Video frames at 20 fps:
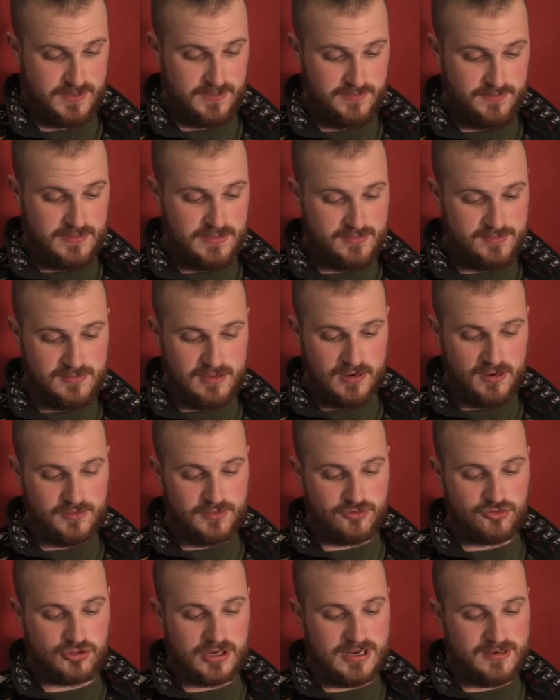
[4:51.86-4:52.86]
This year, the
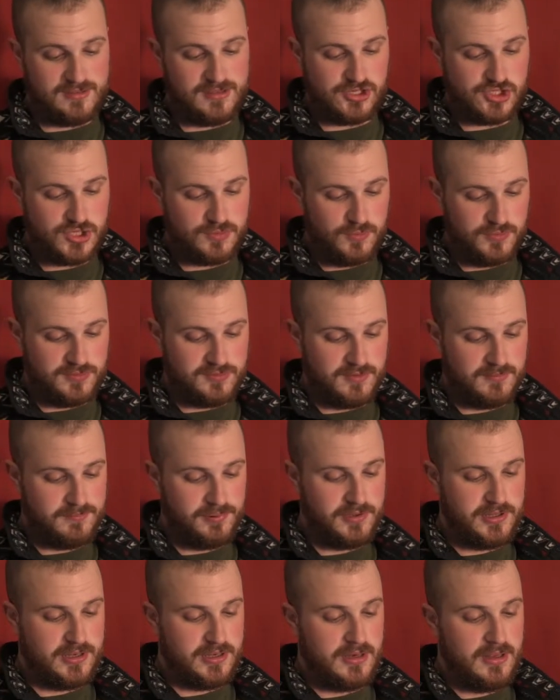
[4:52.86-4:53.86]
transition was
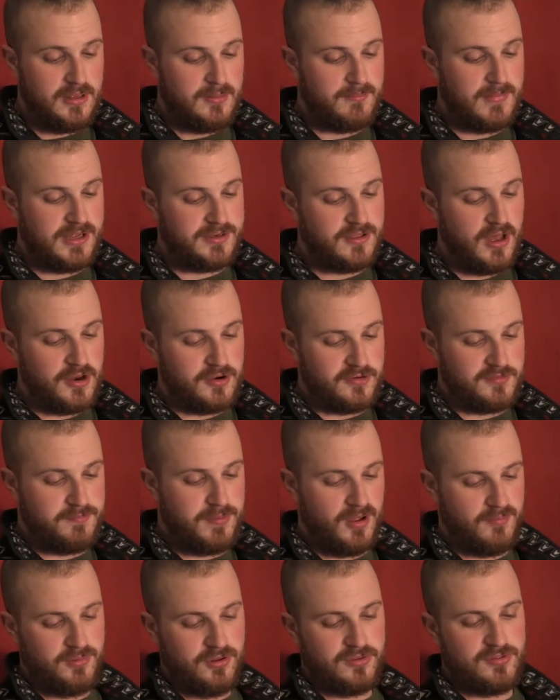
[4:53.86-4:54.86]
complete. My daughter's
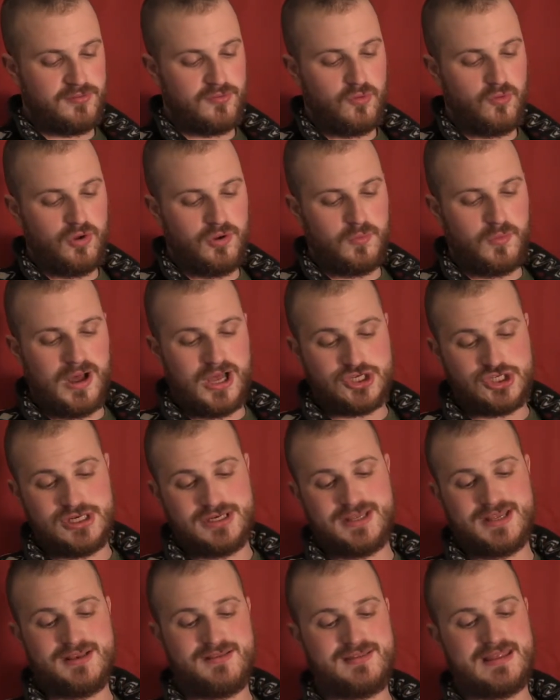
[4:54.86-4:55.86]
public school in
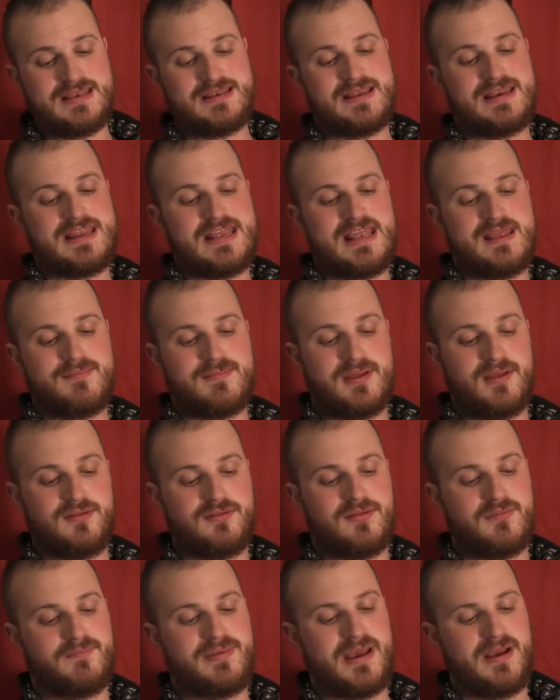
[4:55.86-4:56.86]
Washington sent an email
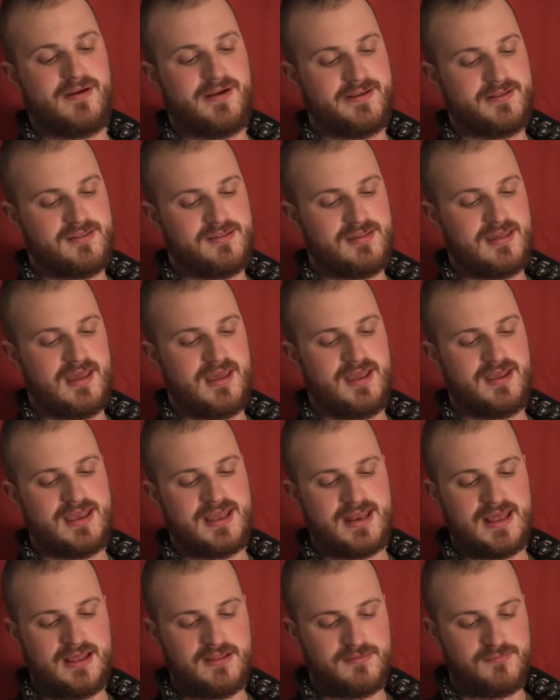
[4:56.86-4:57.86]
to parents saying
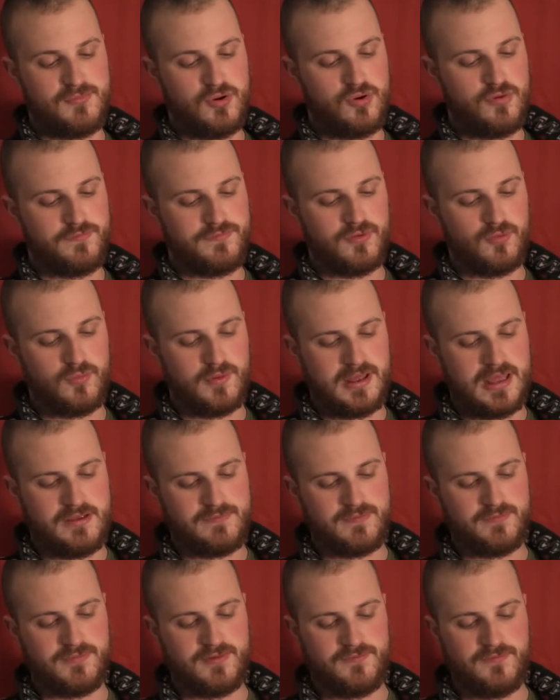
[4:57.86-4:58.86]
it has moved away
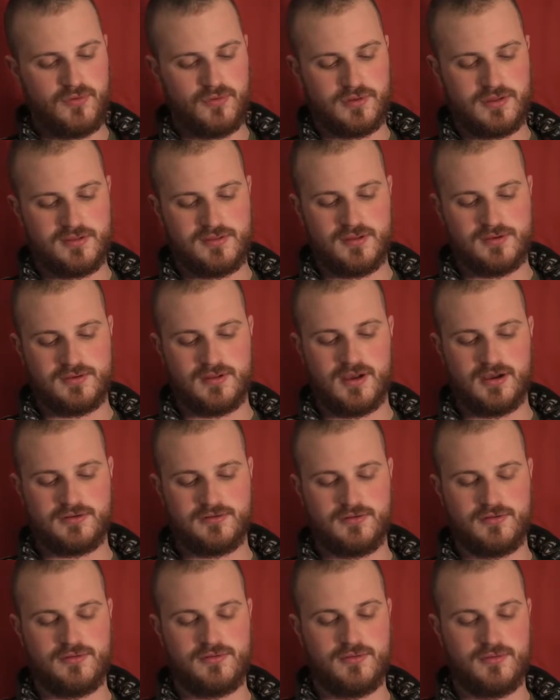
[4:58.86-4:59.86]
from the focus on
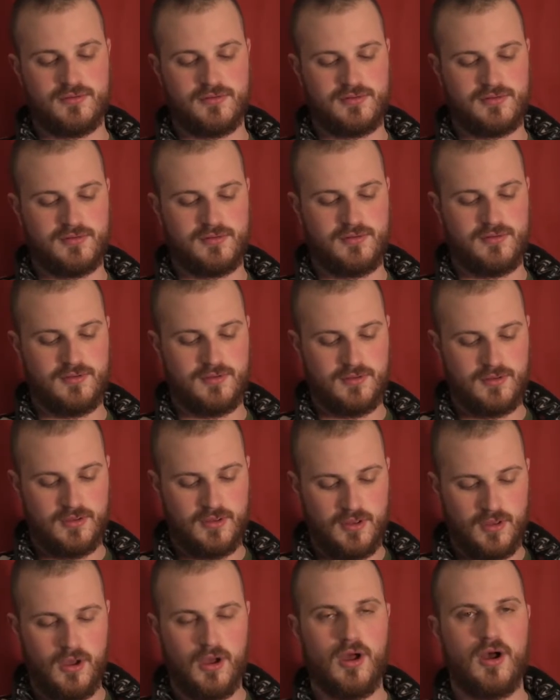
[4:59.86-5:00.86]
Dr. Seuss.
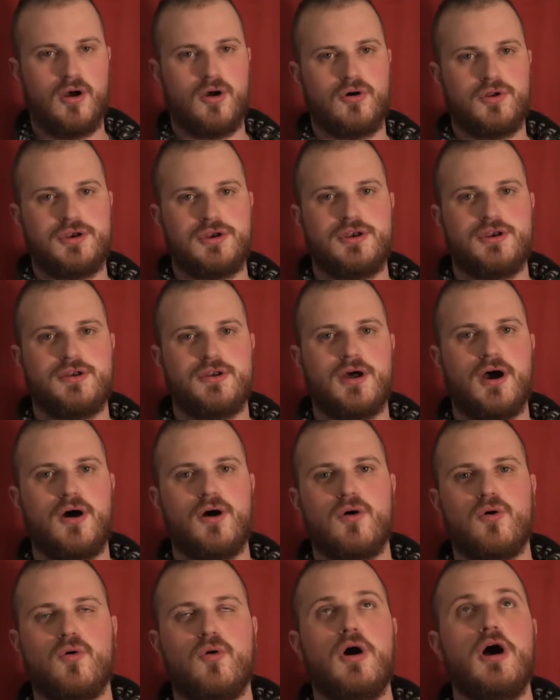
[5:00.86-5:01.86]
Oh
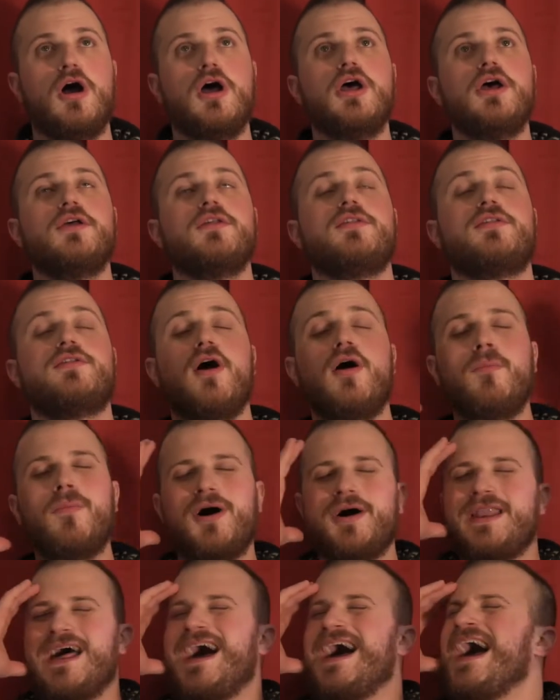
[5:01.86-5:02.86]
no!
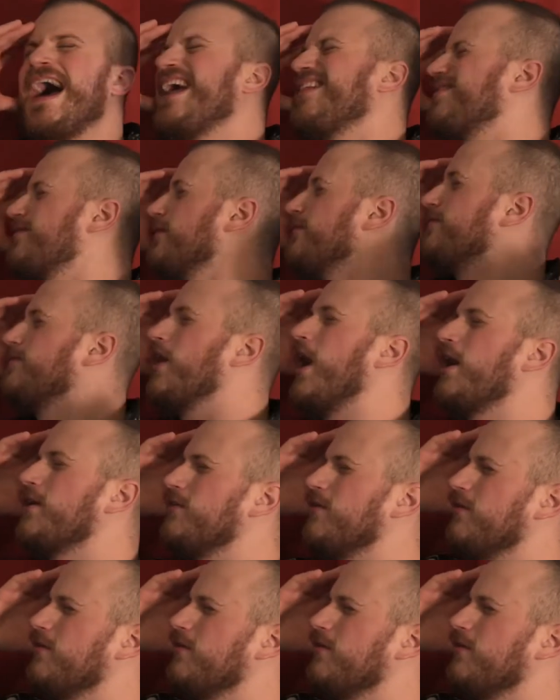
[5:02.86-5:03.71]
Someone asked if Dr.